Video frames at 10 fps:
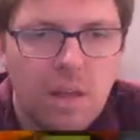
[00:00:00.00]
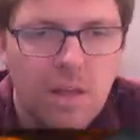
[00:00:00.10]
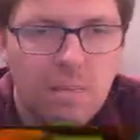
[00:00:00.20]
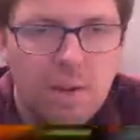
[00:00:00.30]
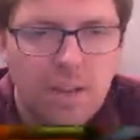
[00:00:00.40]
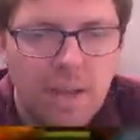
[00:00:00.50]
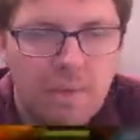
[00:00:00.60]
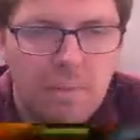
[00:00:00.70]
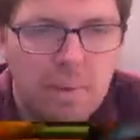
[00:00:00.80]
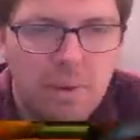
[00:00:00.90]
But I
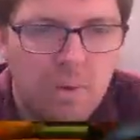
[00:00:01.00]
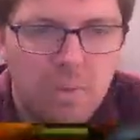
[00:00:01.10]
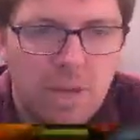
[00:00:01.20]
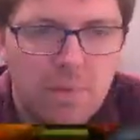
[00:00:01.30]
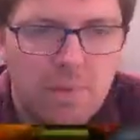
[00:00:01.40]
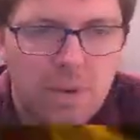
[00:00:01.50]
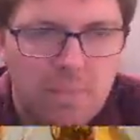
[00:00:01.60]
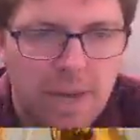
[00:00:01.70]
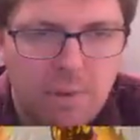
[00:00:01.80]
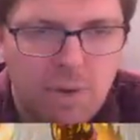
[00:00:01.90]
mean, we'll be able to bring
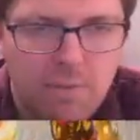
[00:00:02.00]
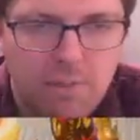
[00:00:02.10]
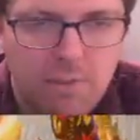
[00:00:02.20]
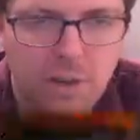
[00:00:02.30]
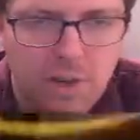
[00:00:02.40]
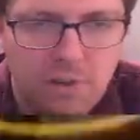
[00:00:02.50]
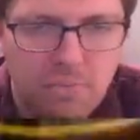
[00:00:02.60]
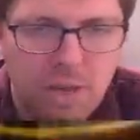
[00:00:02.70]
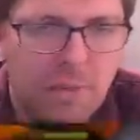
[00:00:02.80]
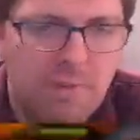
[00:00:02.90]
back one of the stalkers,
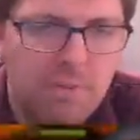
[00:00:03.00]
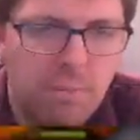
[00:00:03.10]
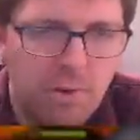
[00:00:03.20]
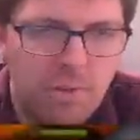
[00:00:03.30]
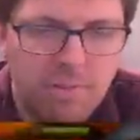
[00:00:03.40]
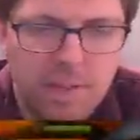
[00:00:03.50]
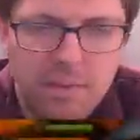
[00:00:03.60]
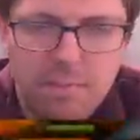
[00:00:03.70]
maybe even both of them.